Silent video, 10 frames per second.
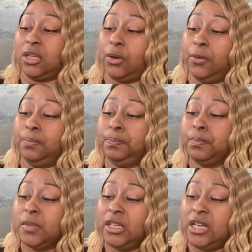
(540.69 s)
So
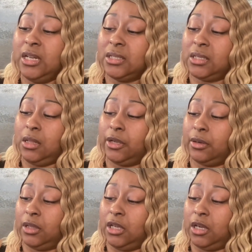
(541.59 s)
it is
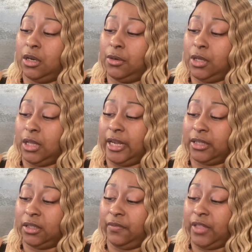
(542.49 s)
clear, Leo
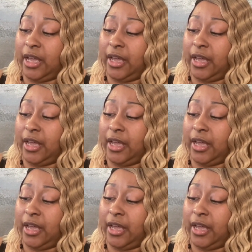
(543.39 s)
Collective,